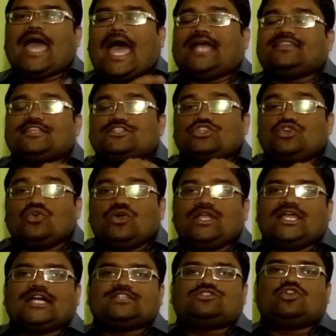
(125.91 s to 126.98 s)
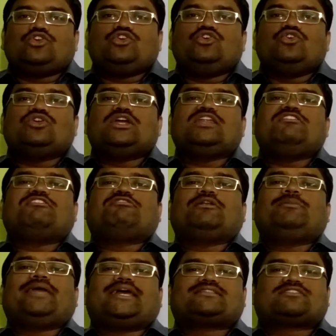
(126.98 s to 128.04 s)
and this urea through urine it will
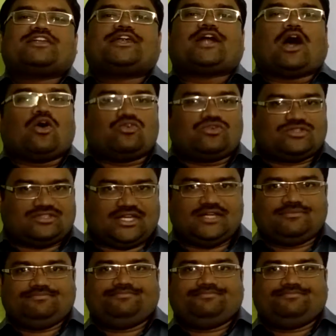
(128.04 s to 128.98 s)
be excreted outside.